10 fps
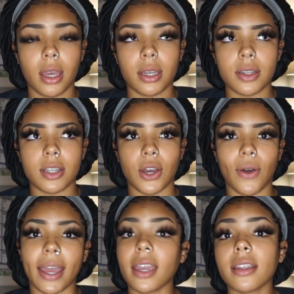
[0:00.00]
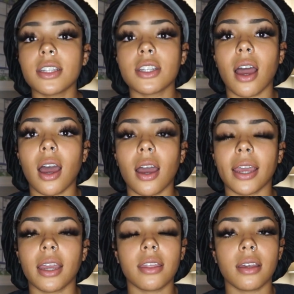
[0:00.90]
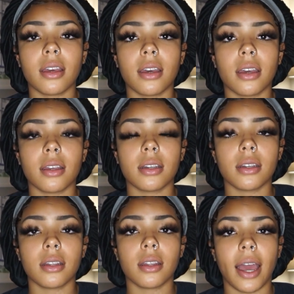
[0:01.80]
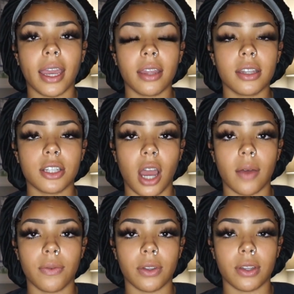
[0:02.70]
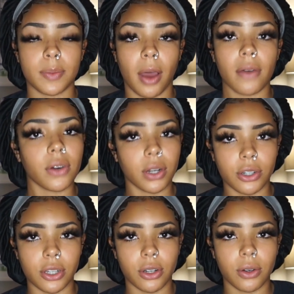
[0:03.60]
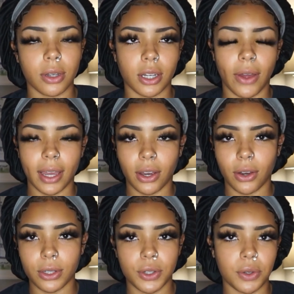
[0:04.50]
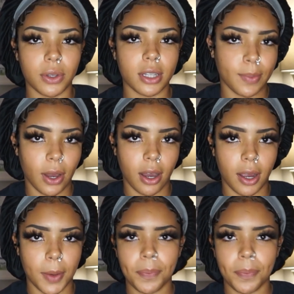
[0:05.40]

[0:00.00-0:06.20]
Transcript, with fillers: So I get the job, I get the I get the job for the spa photo shoot. You know, I go to the spa.